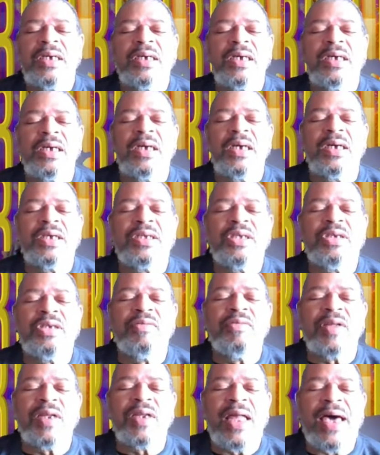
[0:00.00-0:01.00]
Uh,
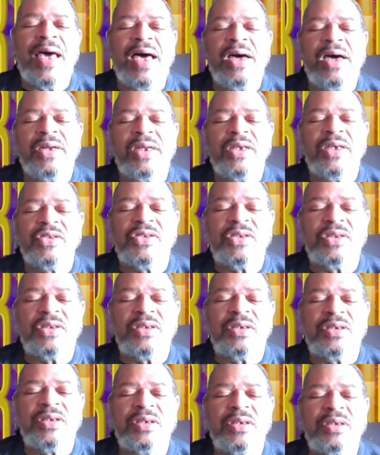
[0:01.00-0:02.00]
you've allowed us
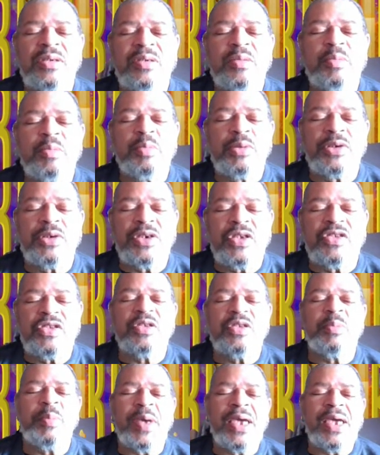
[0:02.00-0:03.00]
to
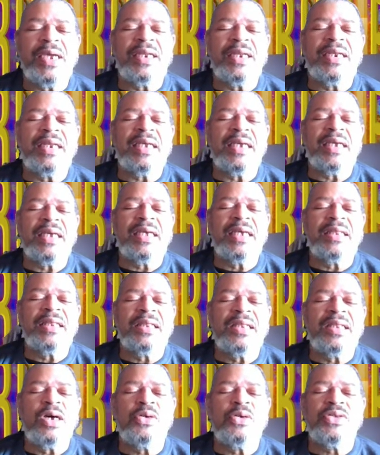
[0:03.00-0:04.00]
participate
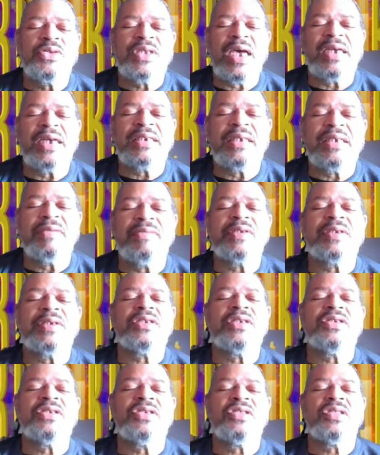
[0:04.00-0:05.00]
in those
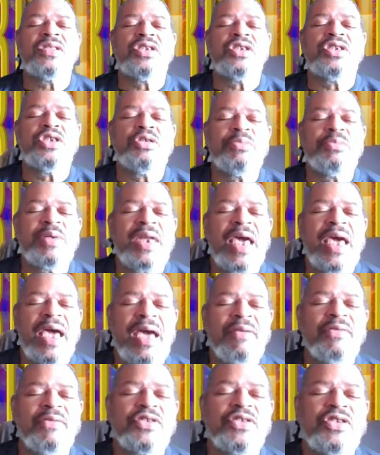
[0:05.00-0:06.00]
activities that you would
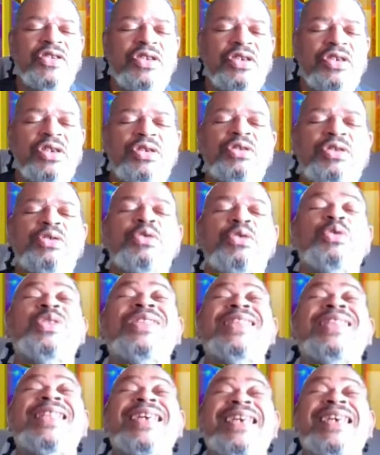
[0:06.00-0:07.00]
have us to do
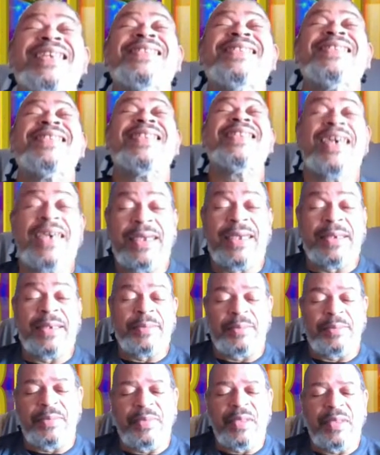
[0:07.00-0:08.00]
this day
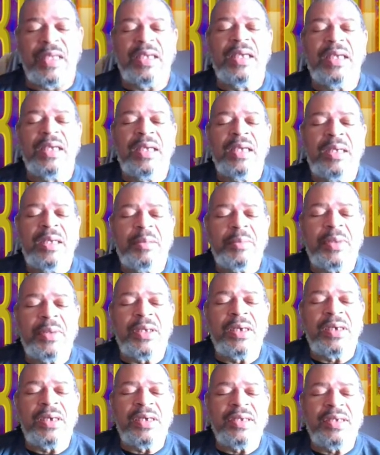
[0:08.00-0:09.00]

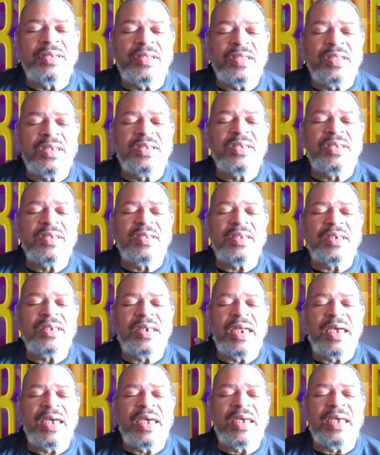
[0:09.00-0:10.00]
because this is a
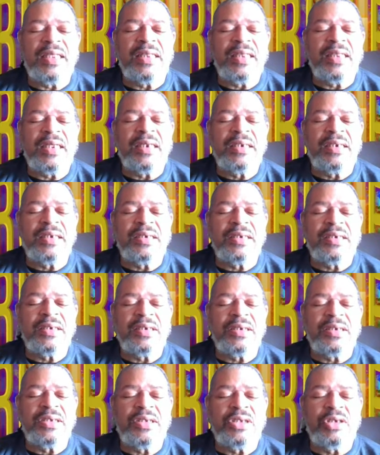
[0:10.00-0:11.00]
day that
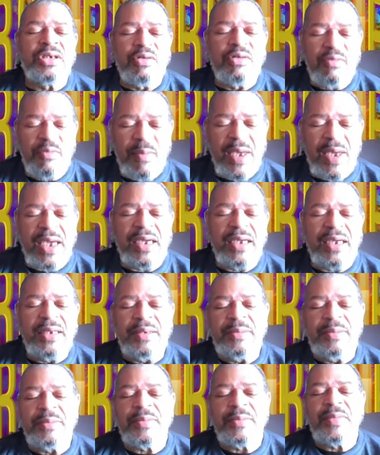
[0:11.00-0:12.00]
uh, you've
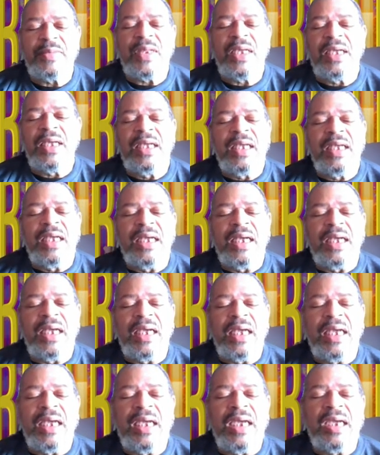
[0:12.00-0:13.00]
made
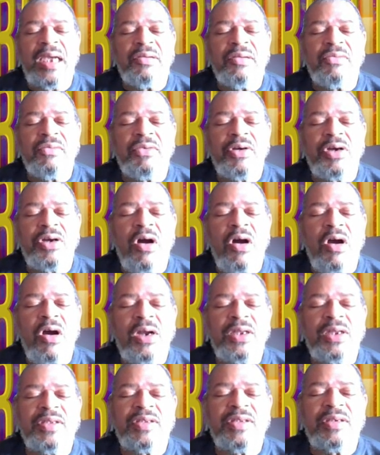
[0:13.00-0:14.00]
and
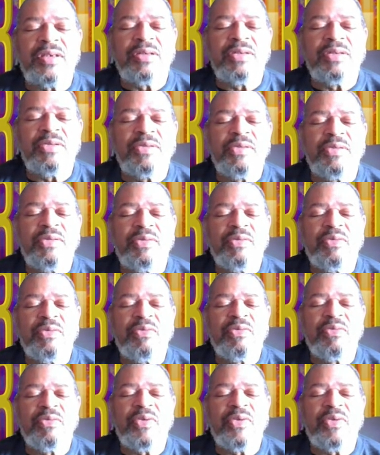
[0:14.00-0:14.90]
regardless of